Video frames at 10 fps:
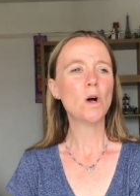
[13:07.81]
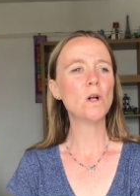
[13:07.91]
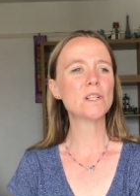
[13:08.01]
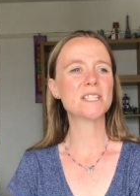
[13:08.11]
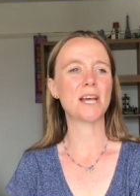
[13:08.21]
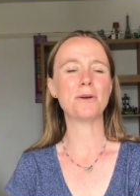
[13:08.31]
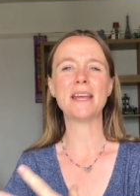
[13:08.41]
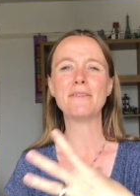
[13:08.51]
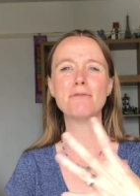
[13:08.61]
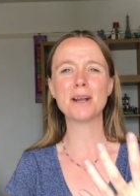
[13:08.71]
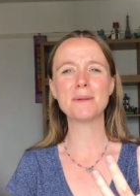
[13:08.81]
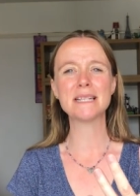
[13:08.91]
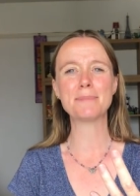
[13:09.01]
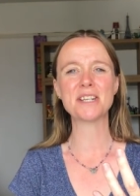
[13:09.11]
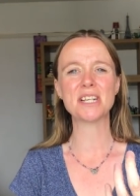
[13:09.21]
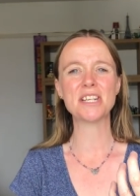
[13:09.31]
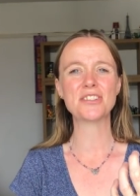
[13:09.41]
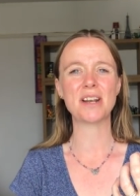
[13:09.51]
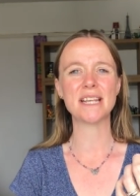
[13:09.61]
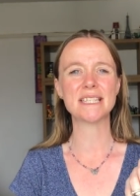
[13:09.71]
Also, if one of my special
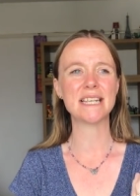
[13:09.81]
interests